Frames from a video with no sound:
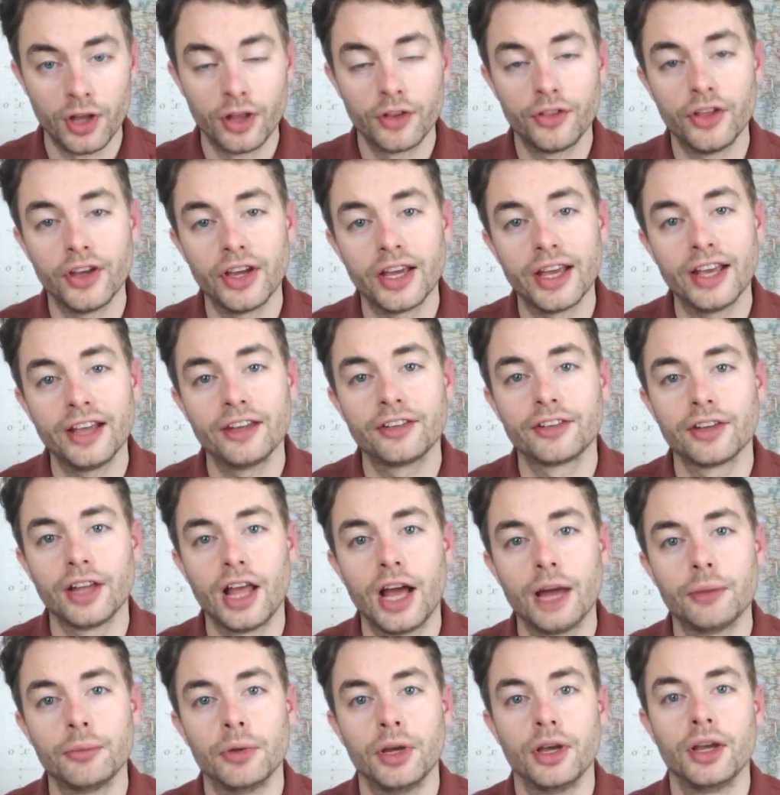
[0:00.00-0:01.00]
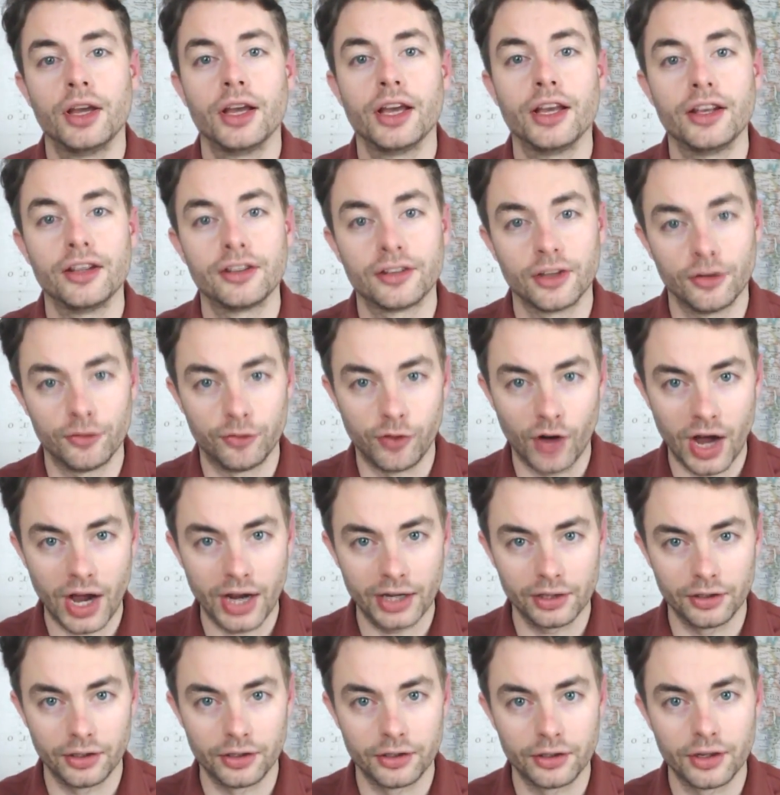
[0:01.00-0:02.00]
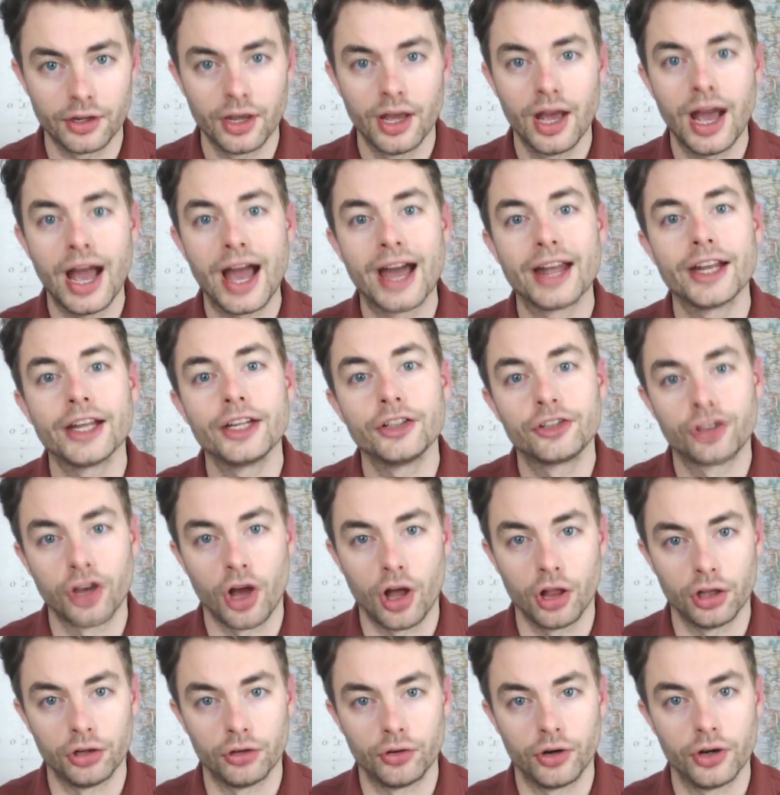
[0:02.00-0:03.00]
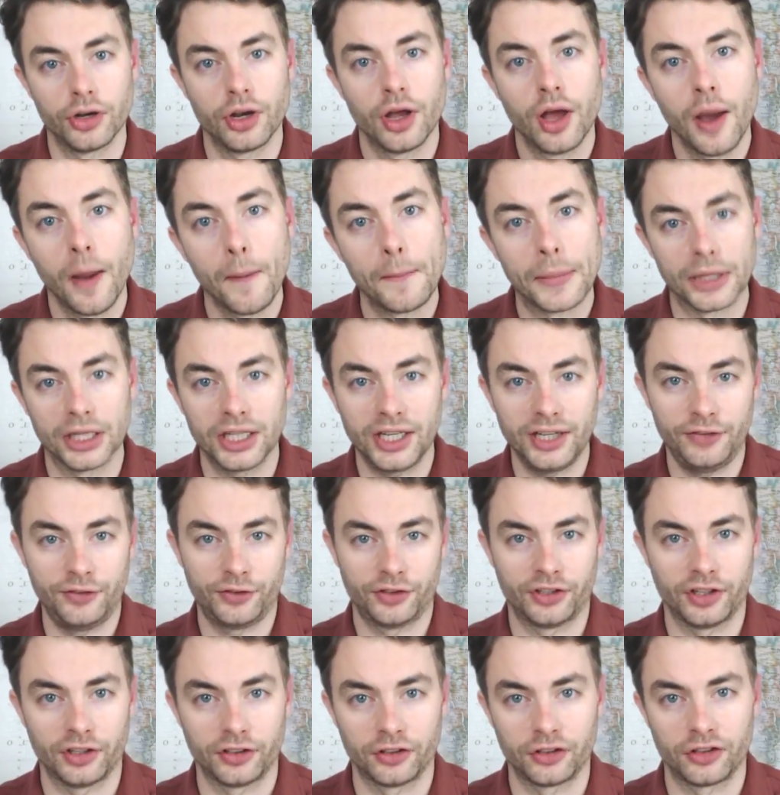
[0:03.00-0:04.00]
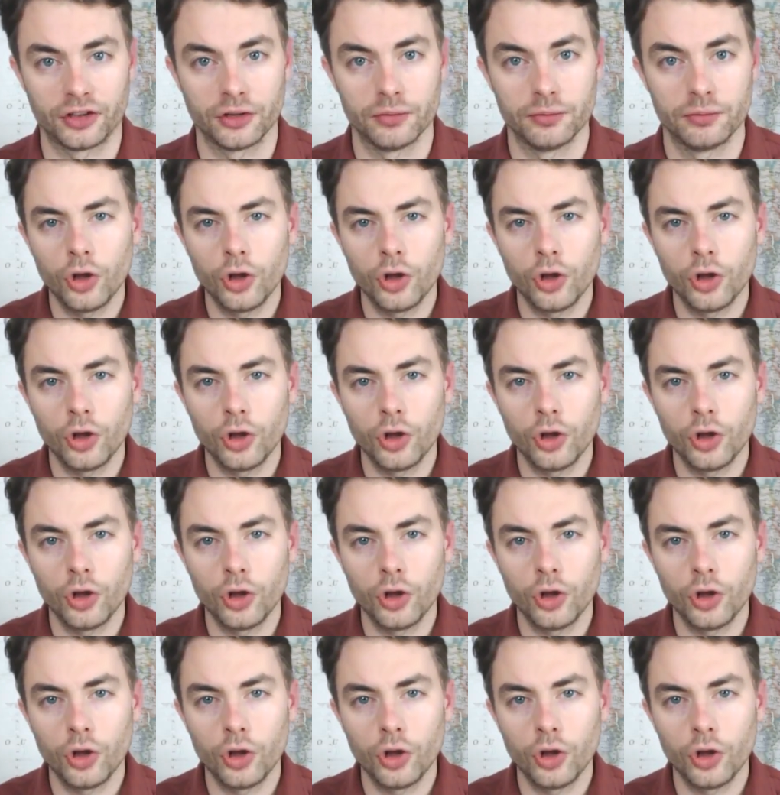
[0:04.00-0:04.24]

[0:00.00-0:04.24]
that Islam is a violent and intolerant belief system.